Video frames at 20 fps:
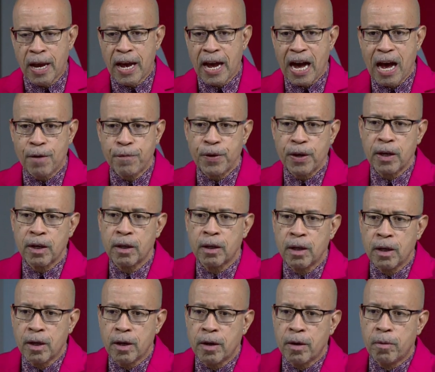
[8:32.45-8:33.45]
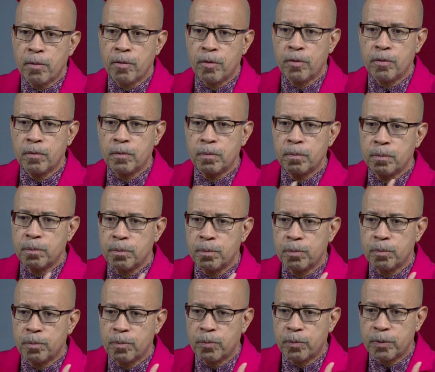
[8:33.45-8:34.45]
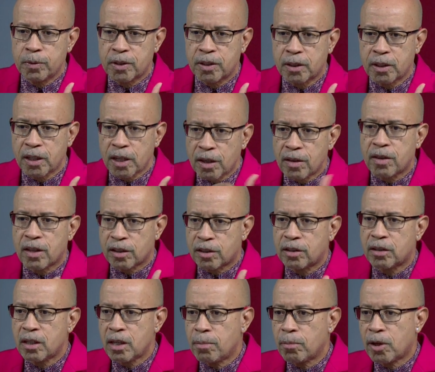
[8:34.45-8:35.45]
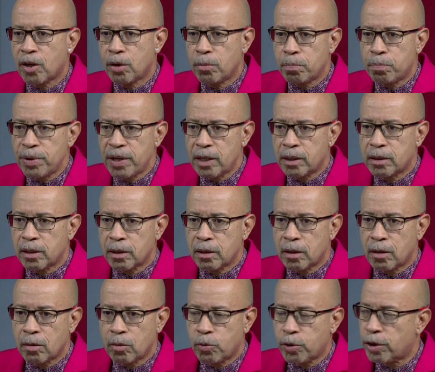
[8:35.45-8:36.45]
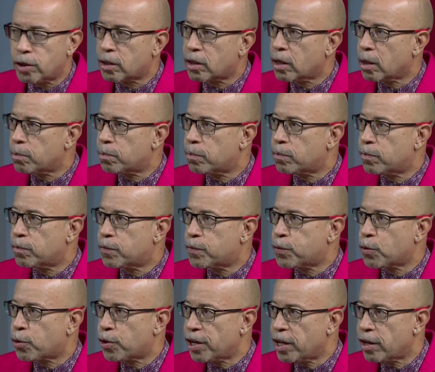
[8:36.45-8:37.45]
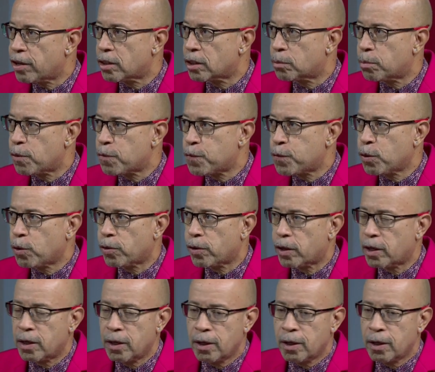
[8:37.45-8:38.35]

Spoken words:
having seen this team compete at the World Cup 4 years before,